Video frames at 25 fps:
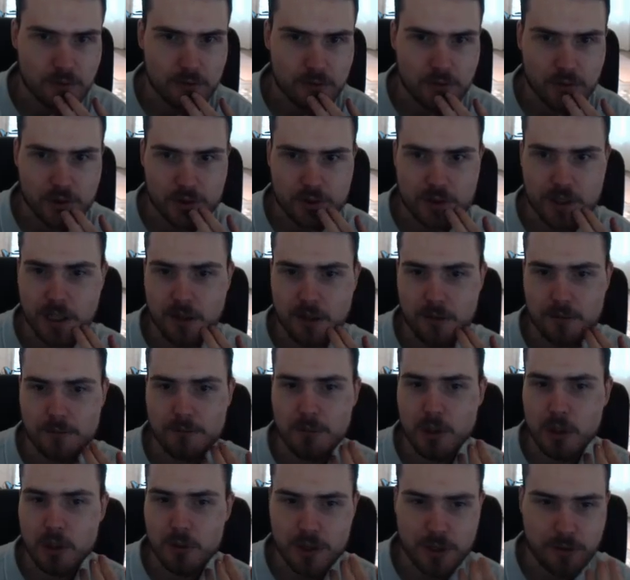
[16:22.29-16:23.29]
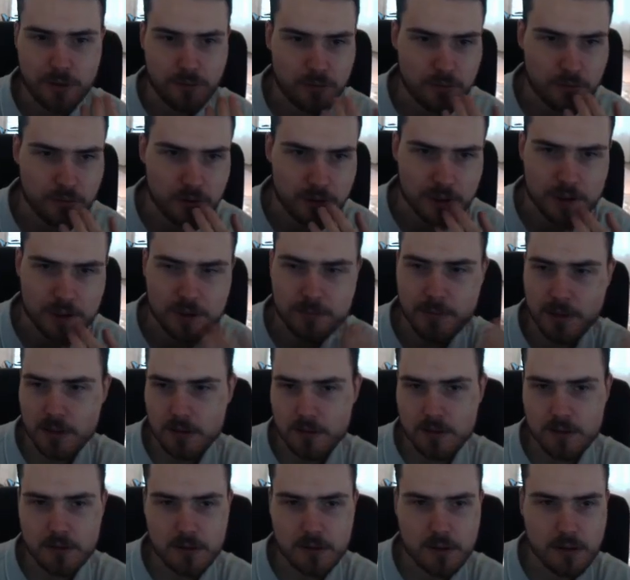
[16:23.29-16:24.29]
Just kind of browsing through this,
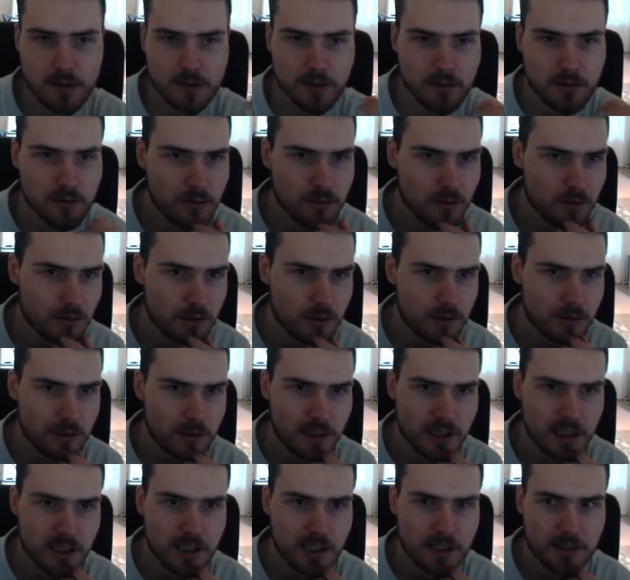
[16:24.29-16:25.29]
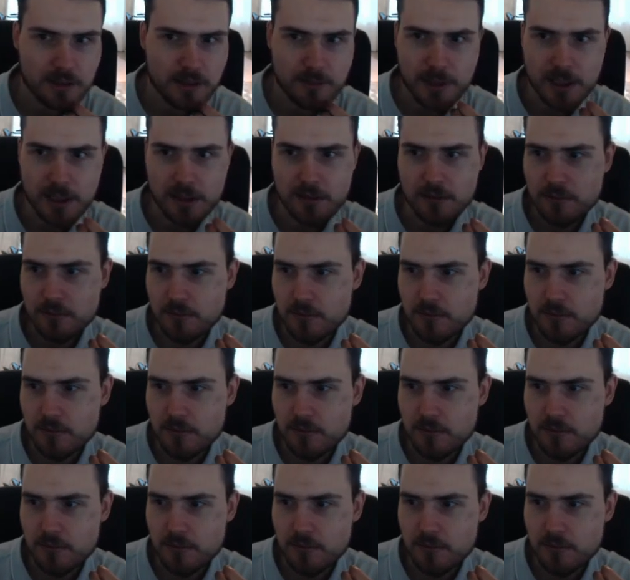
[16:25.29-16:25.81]
but I mean,